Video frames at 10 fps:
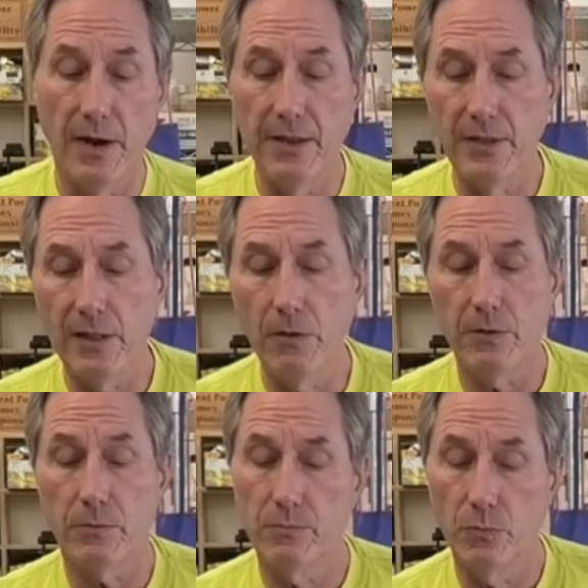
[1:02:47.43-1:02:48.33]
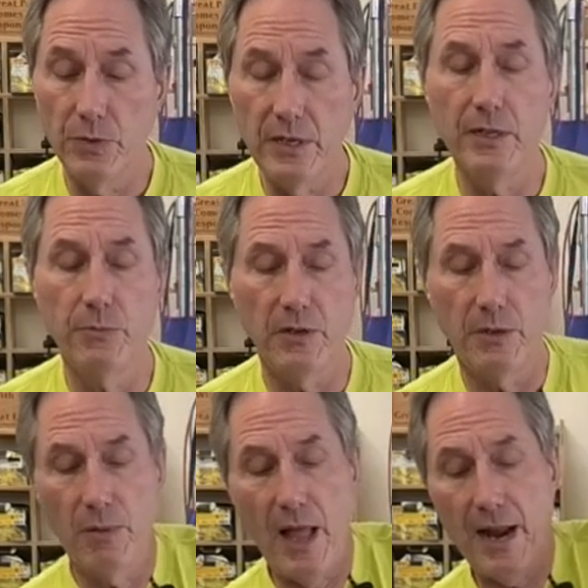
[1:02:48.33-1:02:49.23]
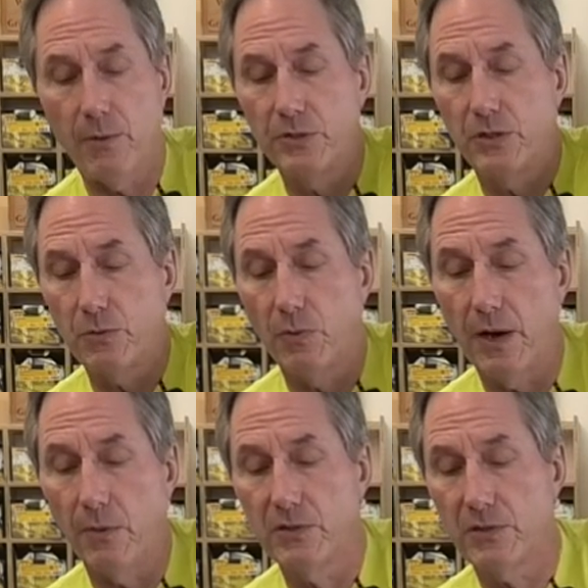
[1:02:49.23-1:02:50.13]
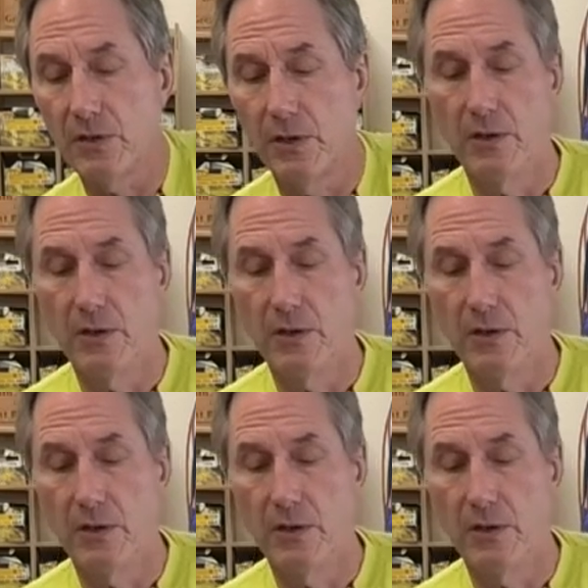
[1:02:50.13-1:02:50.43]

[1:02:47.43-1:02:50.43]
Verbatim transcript: And they look really, really black, which is what I was